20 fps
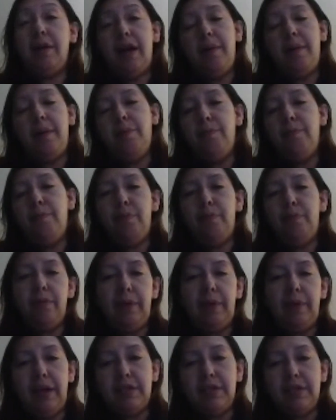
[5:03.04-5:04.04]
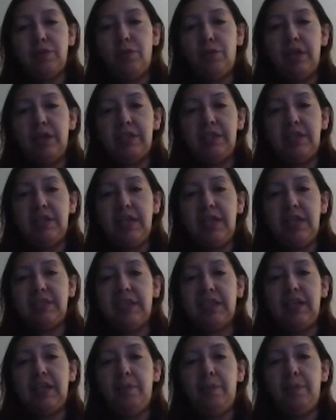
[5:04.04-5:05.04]
I put in maintenance requests and things
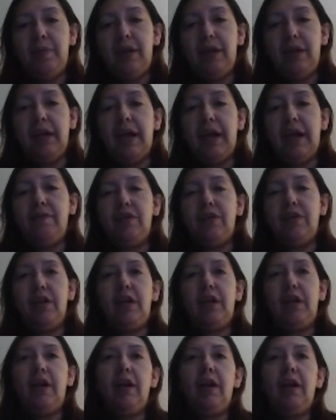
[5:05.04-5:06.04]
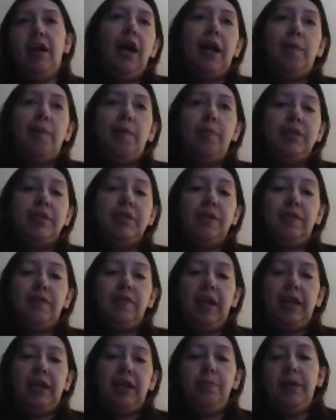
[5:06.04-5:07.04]
like that, but like after a, couple months
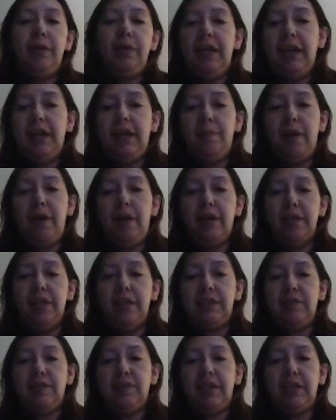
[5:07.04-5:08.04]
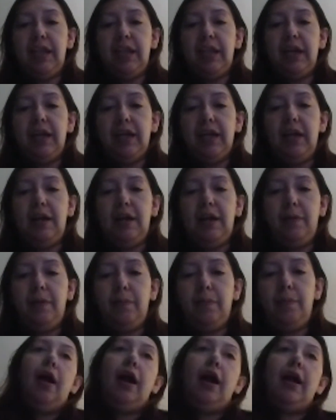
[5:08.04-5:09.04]
of like complaining about it and stuff like that, like
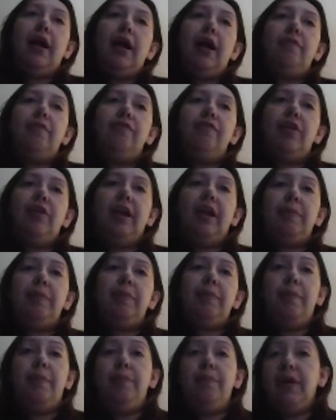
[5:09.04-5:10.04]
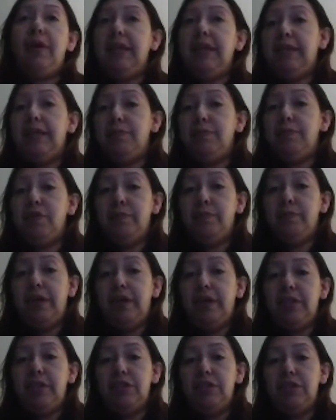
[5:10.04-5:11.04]
um, I don't feel like maybe I'm bugging them too
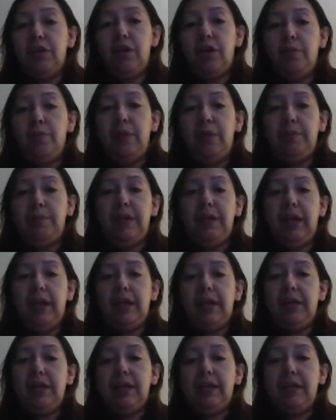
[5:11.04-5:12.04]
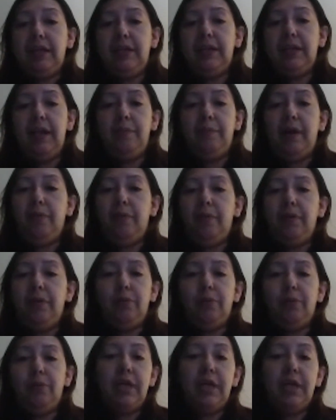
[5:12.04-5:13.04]
much, or maybe like they might
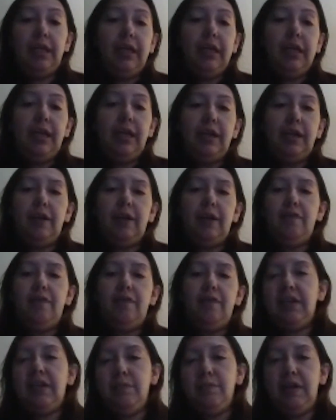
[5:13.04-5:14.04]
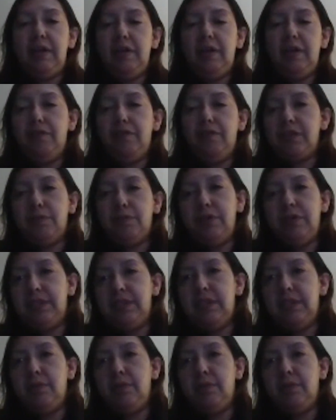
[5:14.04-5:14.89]
run retaliate and evict me for some reason.